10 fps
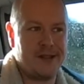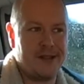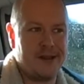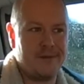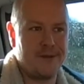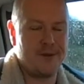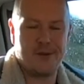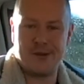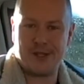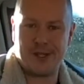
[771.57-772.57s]

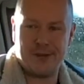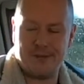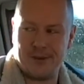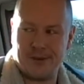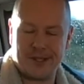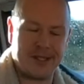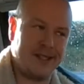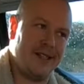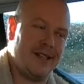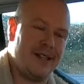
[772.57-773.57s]
in the same board. I was
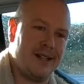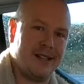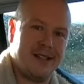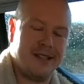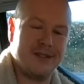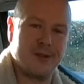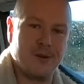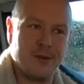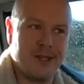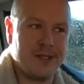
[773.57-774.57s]
like, yeah, I can
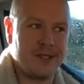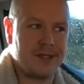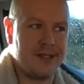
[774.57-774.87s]
do that.